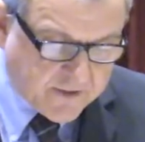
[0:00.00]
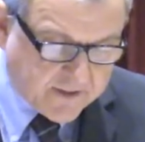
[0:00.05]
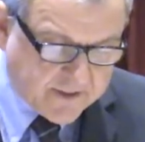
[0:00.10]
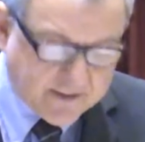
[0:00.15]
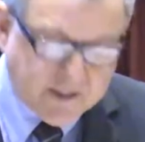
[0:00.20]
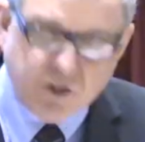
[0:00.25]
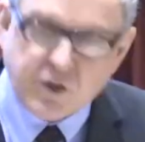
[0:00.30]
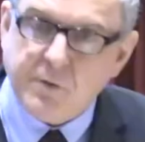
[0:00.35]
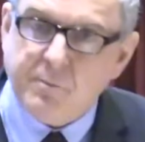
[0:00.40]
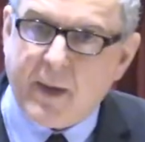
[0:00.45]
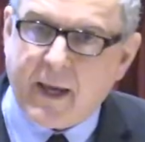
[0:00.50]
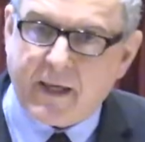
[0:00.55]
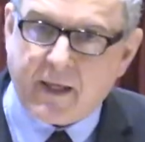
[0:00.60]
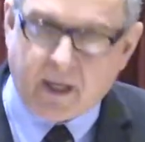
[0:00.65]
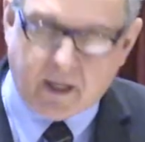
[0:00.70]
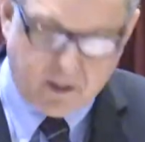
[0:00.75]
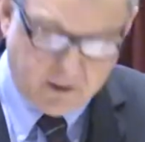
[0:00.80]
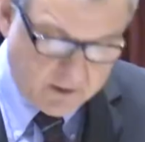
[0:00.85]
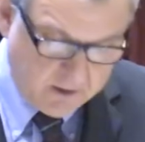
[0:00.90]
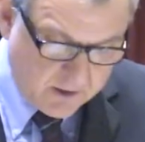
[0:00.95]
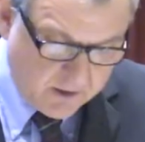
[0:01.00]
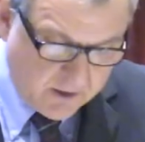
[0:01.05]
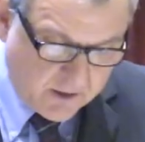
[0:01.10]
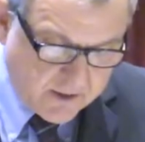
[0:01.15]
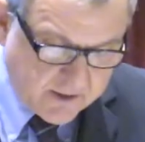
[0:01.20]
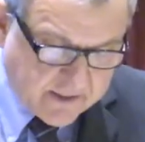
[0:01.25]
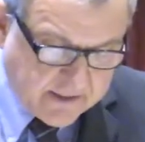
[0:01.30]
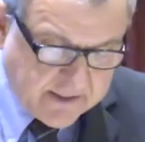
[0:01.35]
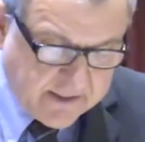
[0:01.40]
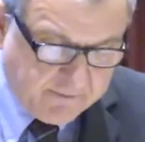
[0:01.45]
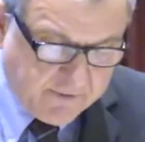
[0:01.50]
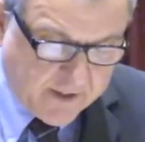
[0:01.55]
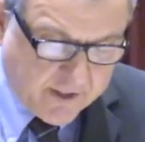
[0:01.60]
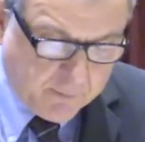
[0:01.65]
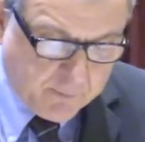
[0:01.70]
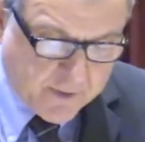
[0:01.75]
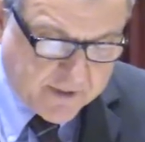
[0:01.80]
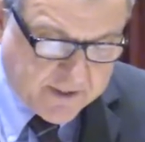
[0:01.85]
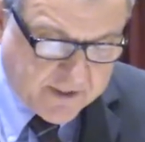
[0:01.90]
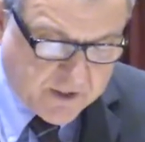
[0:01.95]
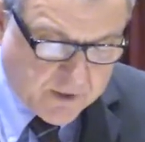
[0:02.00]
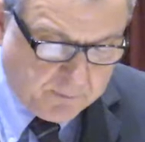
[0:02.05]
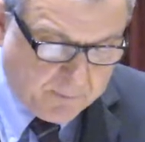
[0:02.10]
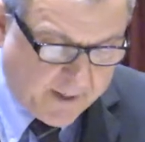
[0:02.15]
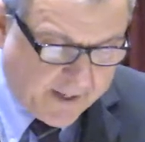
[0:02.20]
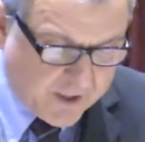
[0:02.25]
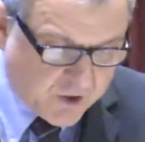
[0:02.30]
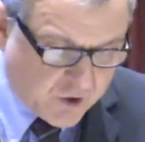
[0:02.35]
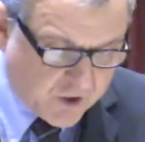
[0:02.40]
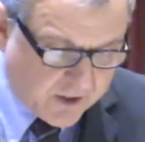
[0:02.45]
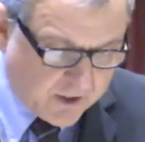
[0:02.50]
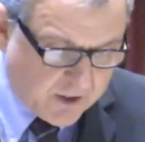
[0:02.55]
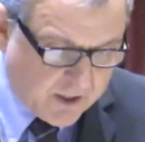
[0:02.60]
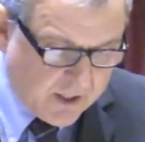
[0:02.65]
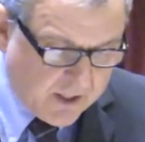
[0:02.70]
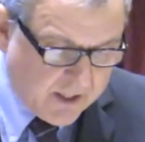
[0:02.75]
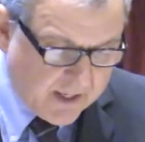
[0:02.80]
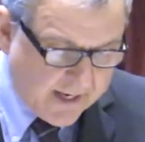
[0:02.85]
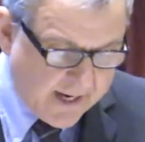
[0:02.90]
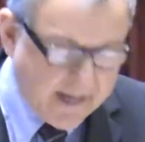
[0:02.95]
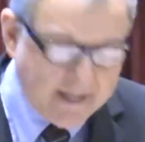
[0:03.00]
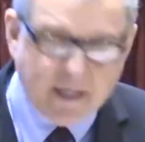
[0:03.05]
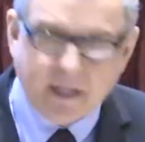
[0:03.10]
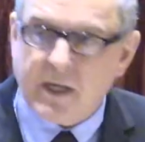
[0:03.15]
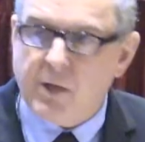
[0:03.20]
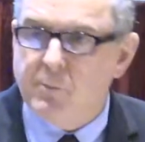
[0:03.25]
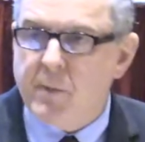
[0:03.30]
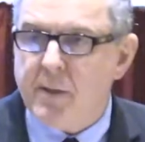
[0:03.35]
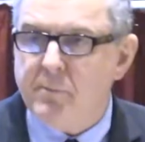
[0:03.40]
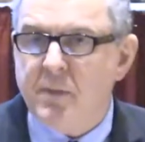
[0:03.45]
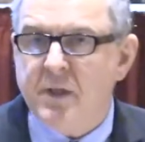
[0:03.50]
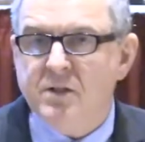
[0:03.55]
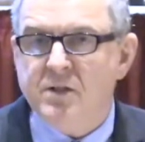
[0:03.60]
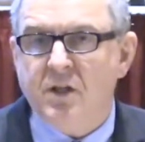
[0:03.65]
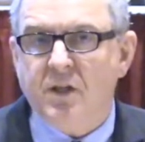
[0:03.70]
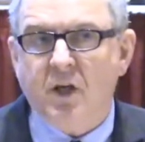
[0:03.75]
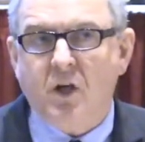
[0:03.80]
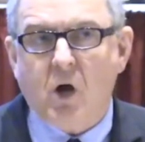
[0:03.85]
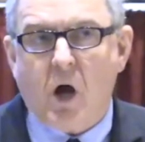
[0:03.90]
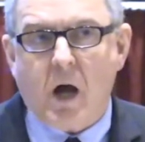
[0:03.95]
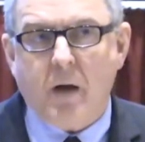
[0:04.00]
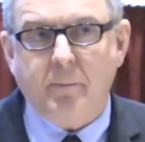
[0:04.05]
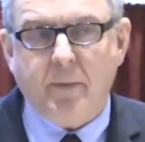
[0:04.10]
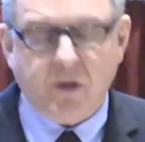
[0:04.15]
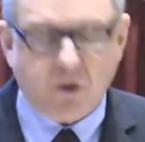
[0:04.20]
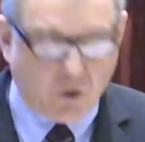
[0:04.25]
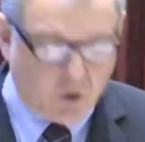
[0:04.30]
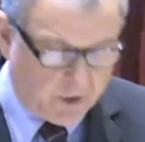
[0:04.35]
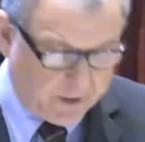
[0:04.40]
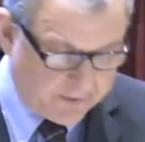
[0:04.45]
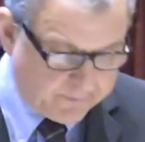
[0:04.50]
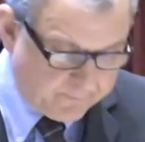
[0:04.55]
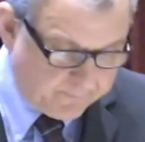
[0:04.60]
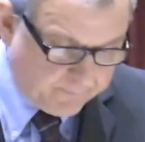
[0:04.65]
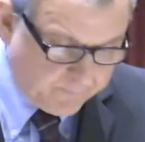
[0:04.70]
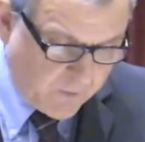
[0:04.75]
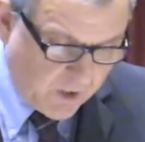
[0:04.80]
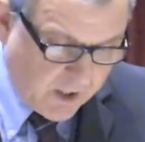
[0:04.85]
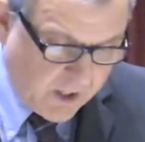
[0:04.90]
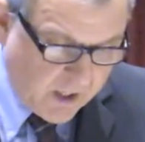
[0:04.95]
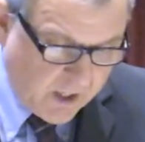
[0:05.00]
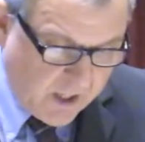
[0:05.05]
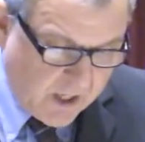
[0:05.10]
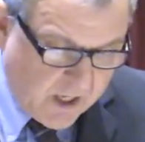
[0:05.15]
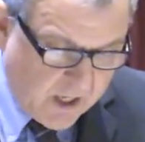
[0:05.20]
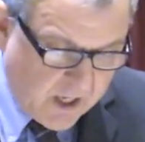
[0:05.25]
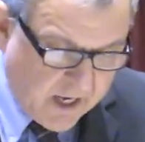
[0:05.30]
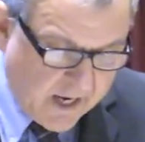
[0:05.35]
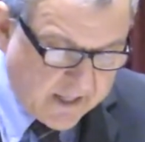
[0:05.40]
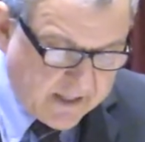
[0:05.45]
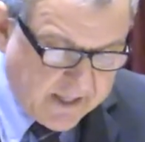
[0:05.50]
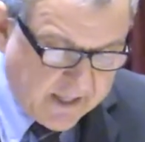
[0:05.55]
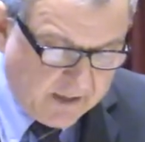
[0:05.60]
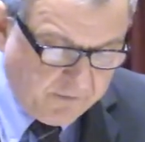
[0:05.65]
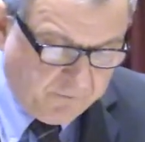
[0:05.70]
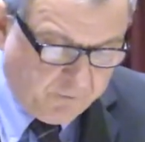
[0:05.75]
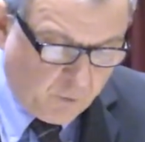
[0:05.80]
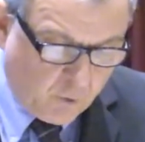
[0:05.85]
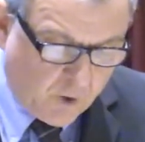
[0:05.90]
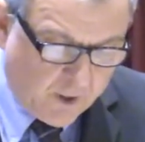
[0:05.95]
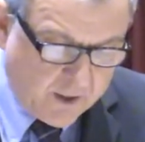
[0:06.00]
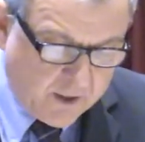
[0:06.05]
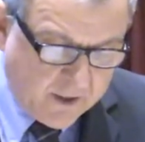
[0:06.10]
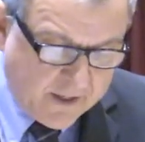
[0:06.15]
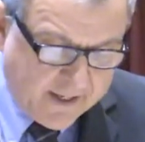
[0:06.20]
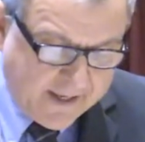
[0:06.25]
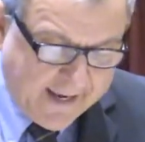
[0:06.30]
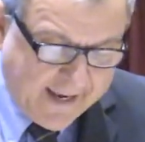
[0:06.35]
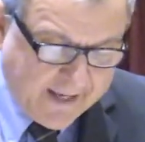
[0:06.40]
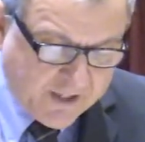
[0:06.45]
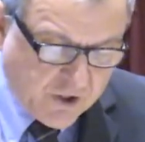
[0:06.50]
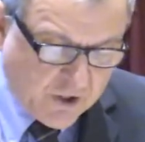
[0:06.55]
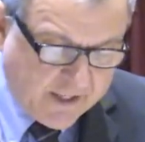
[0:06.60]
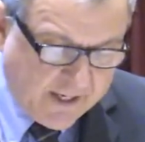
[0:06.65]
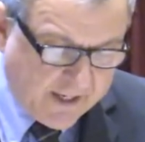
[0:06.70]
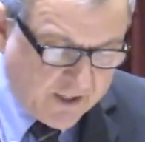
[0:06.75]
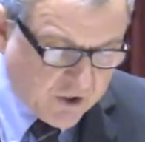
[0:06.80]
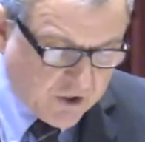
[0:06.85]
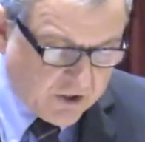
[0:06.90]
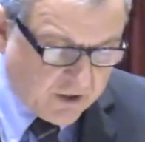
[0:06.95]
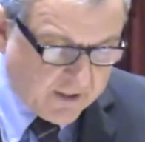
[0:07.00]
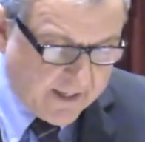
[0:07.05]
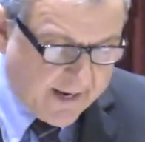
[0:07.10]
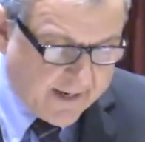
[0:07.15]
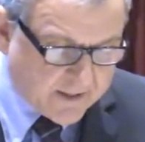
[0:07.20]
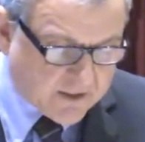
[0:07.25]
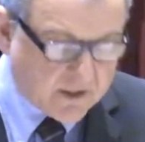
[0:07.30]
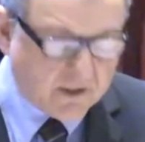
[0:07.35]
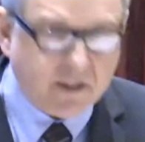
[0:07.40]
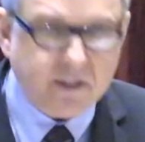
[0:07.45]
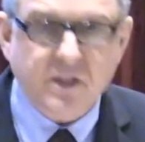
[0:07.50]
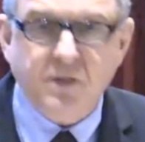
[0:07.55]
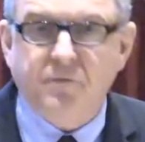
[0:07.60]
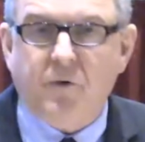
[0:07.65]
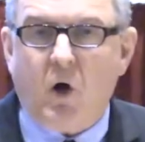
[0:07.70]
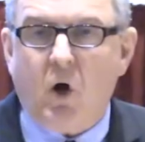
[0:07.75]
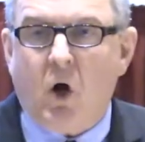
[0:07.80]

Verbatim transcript: decision-making, civic participation, and a commitment to the common good and therefore educational excellence for